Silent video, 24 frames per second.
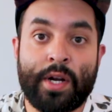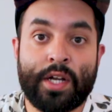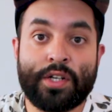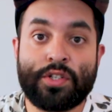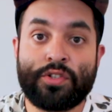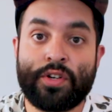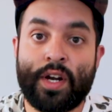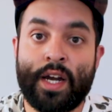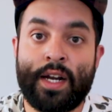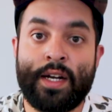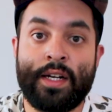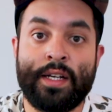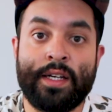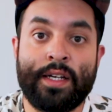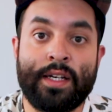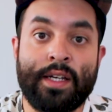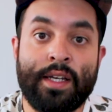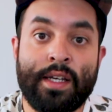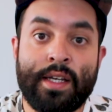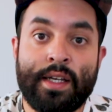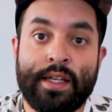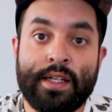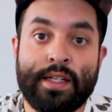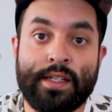not trying
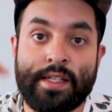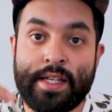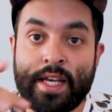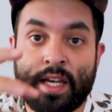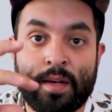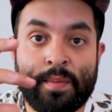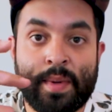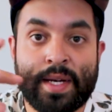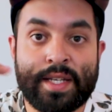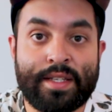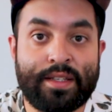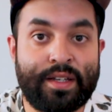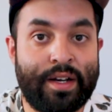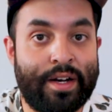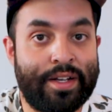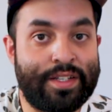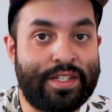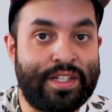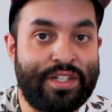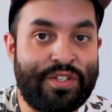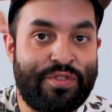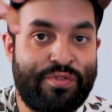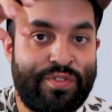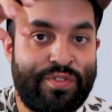to dig my sausage